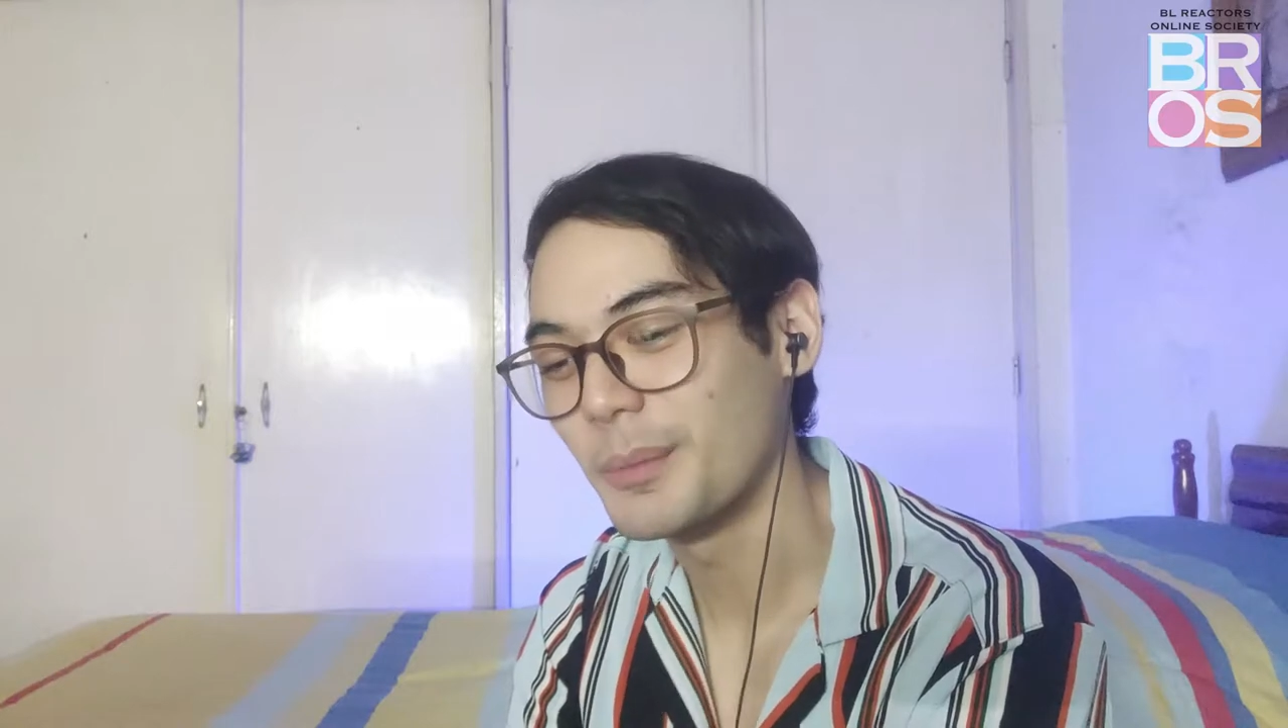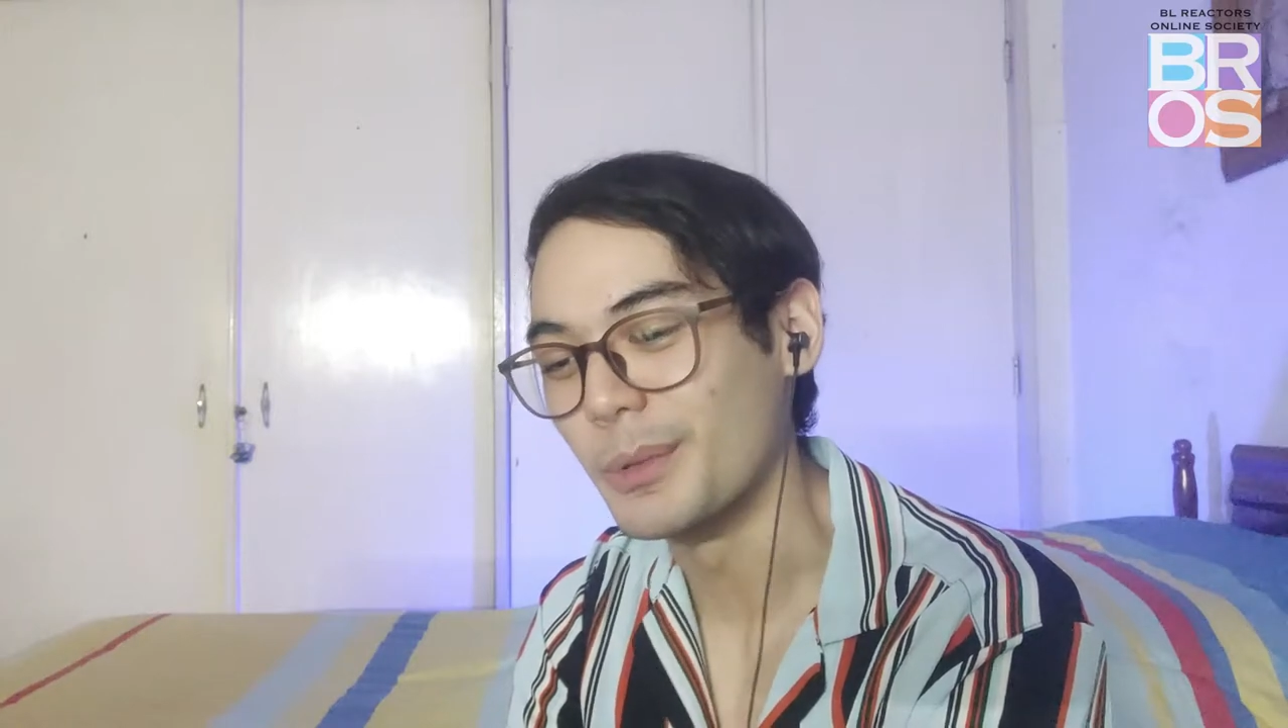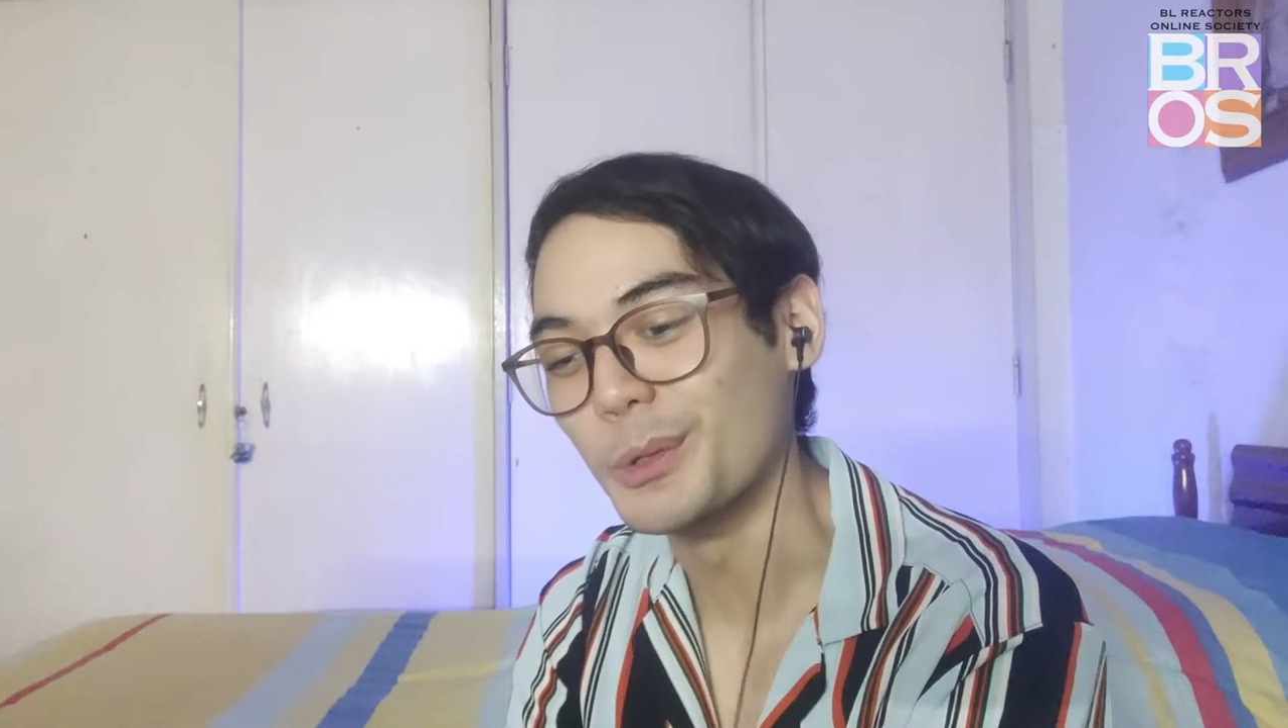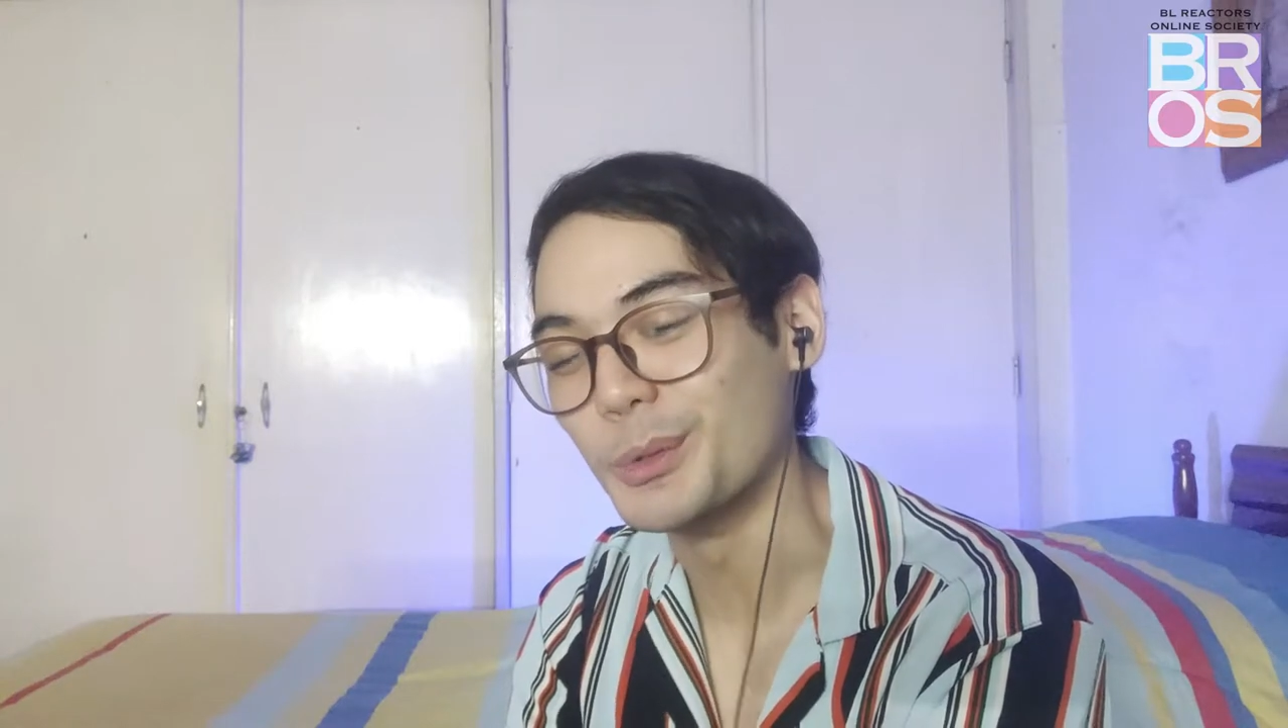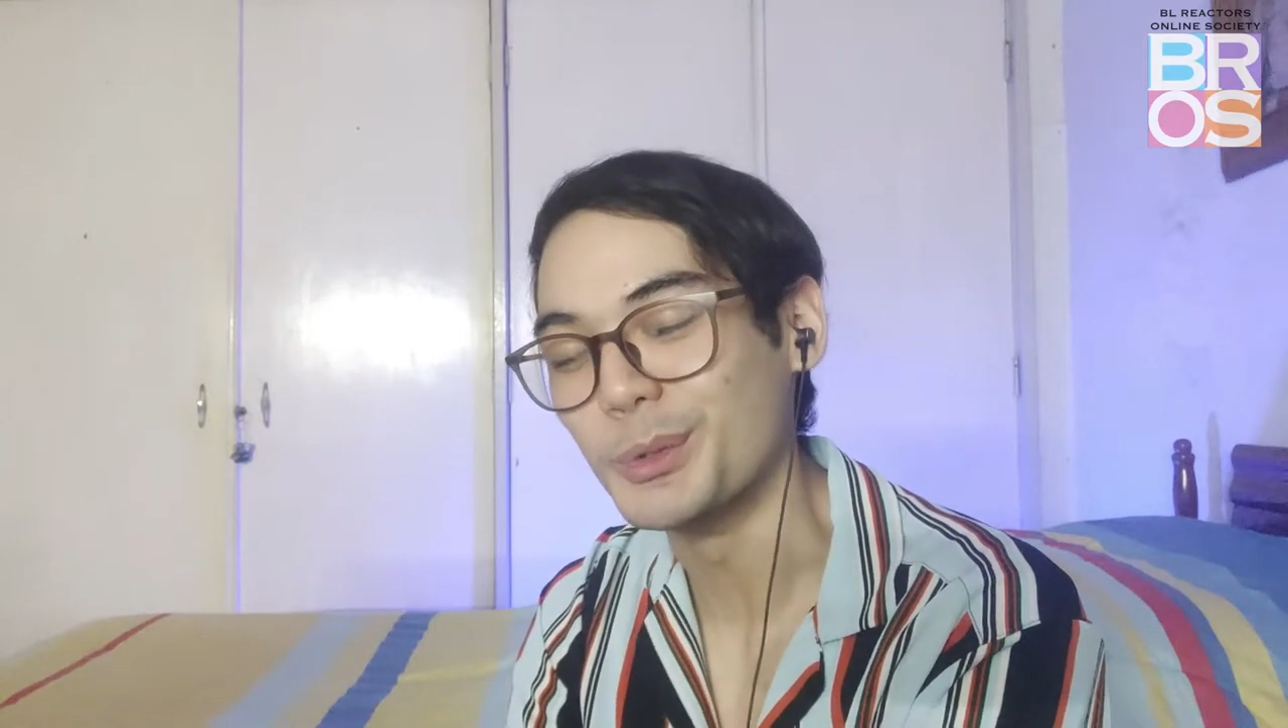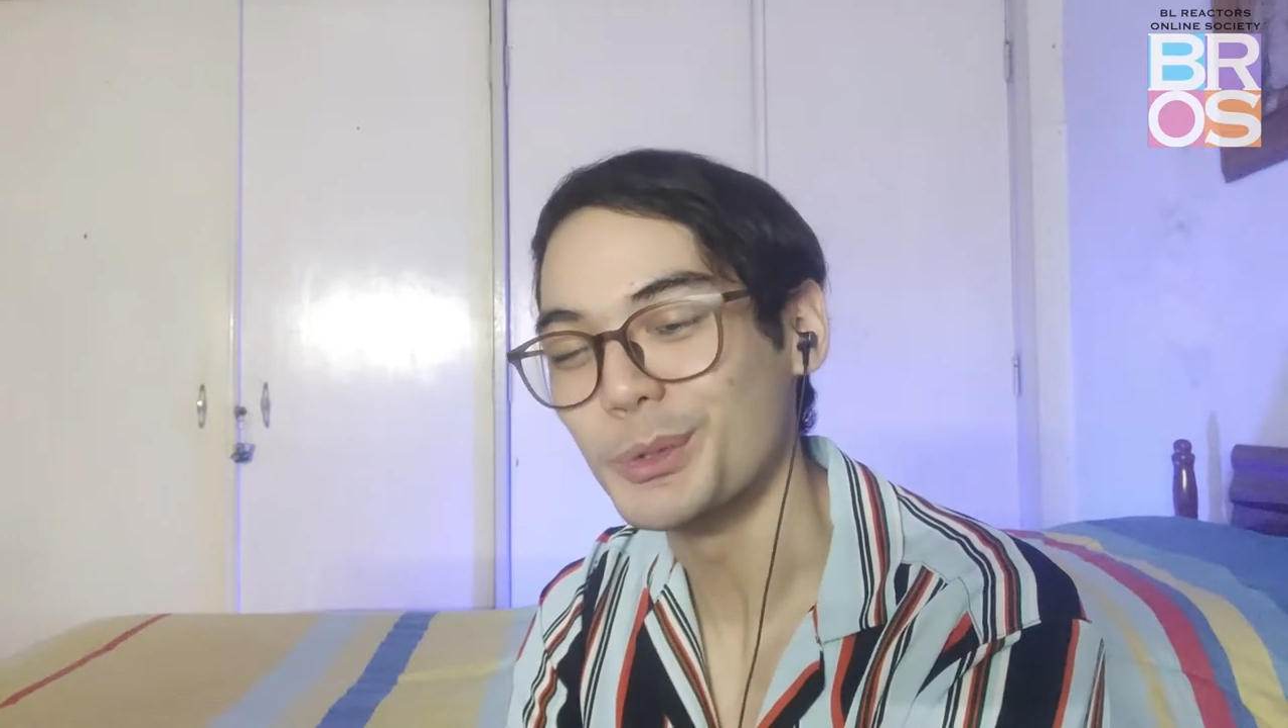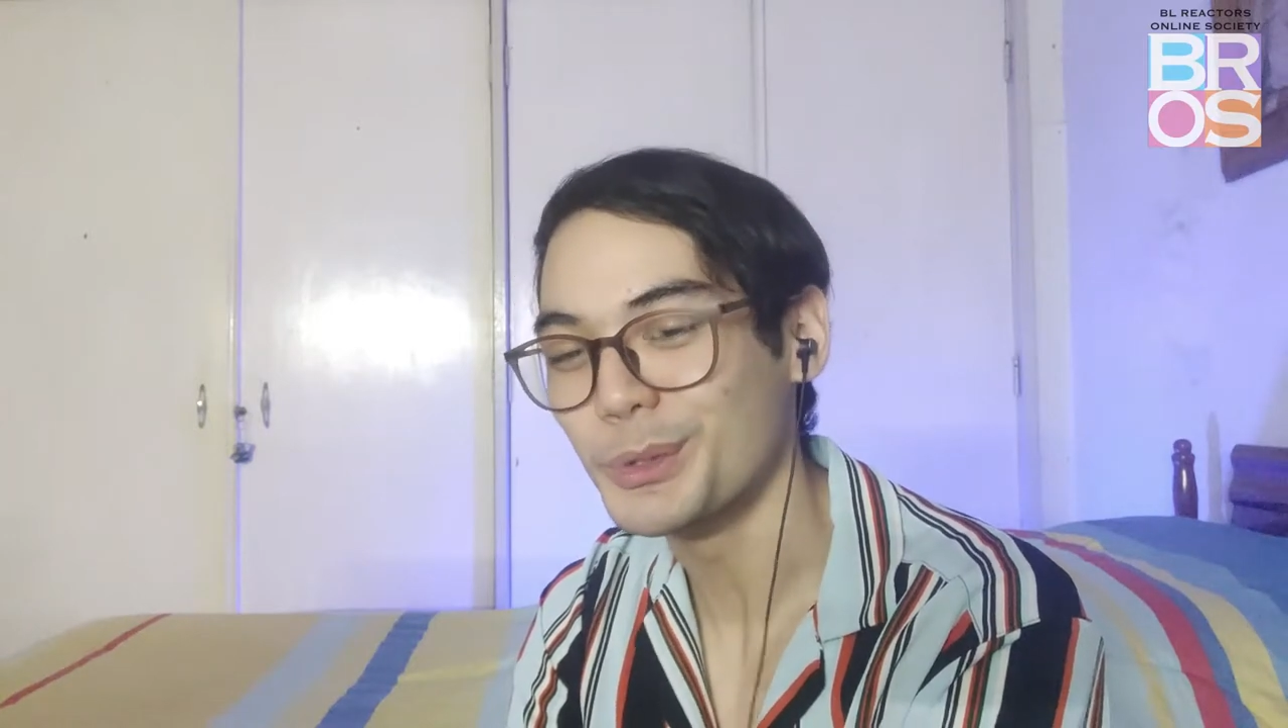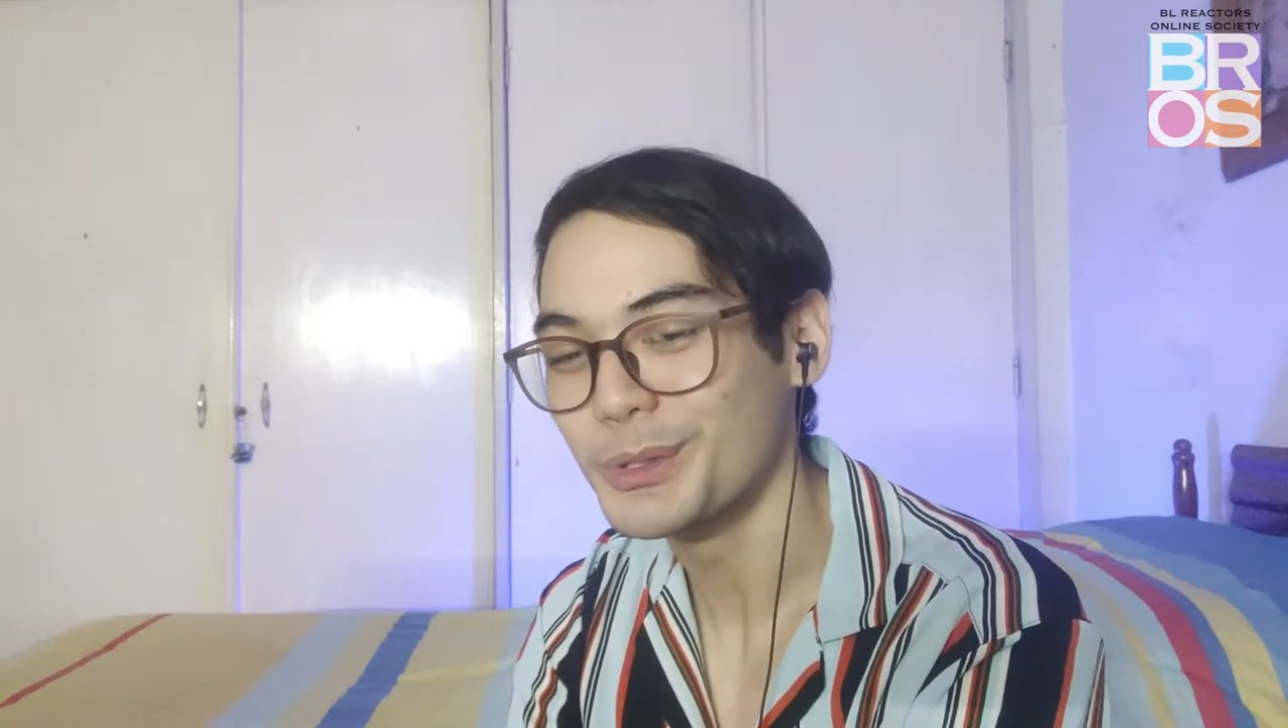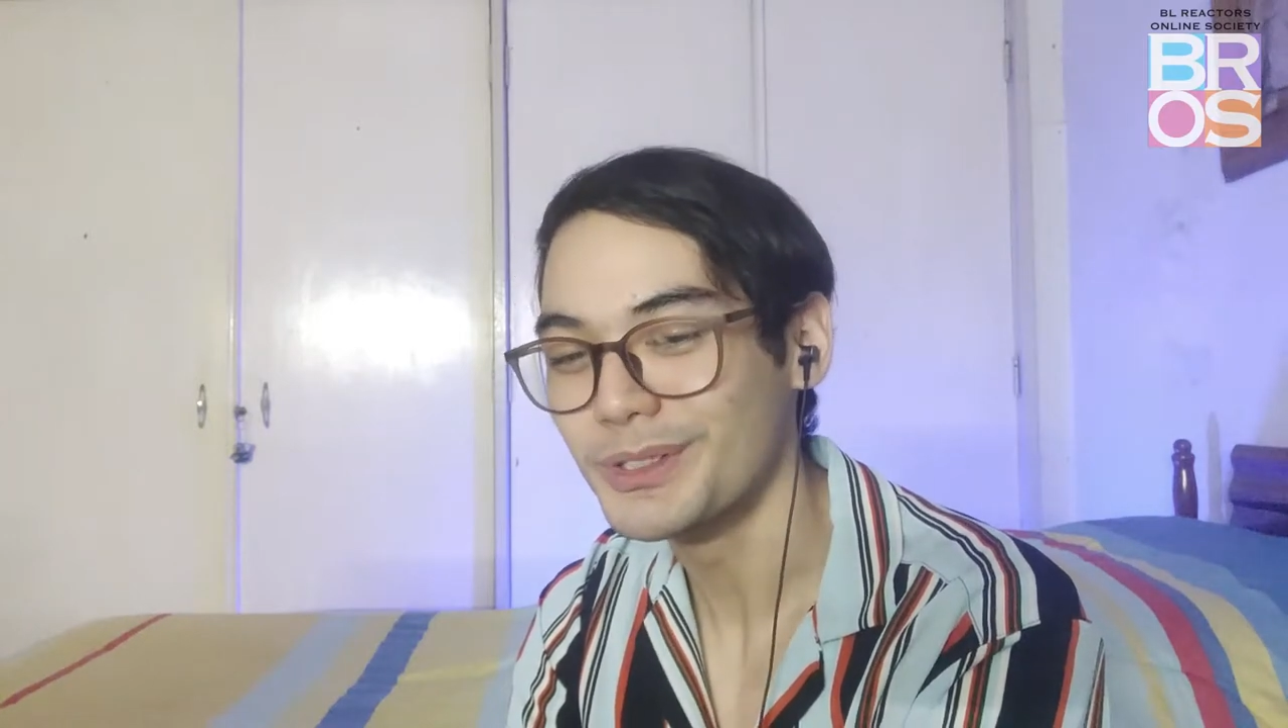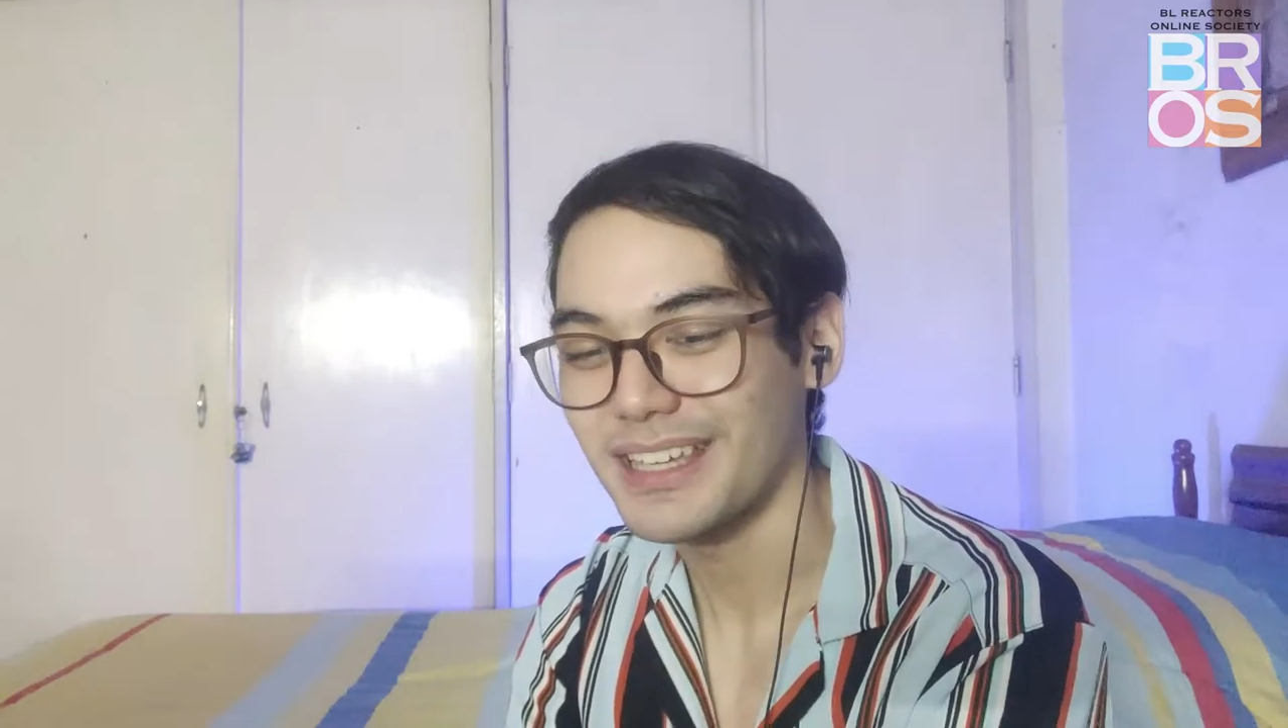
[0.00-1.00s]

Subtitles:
blue.